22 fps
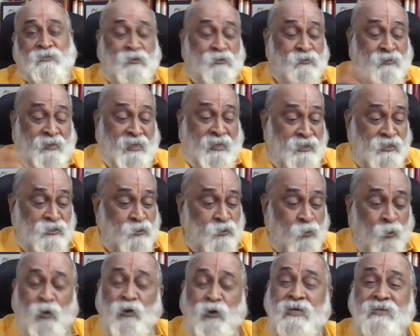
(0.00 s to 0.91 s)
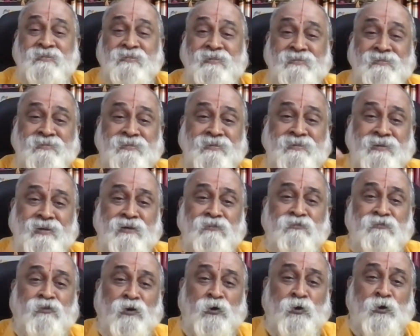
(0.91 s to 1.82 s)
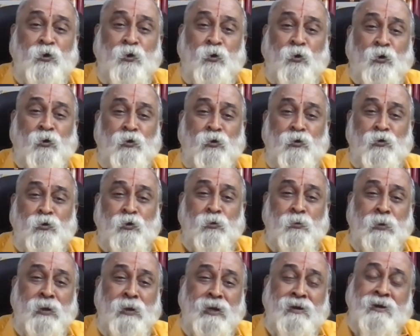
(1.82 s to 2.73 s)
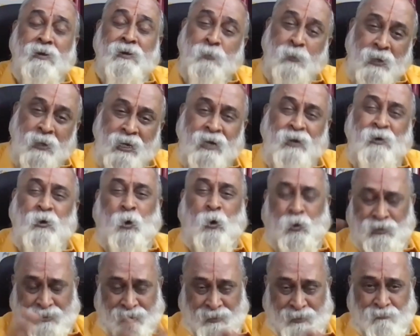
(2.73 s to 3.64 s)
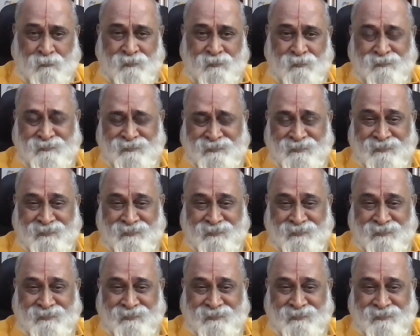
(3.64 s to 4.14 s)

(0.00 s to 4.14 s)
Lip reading: So there is no necessity for you to be dependent on them.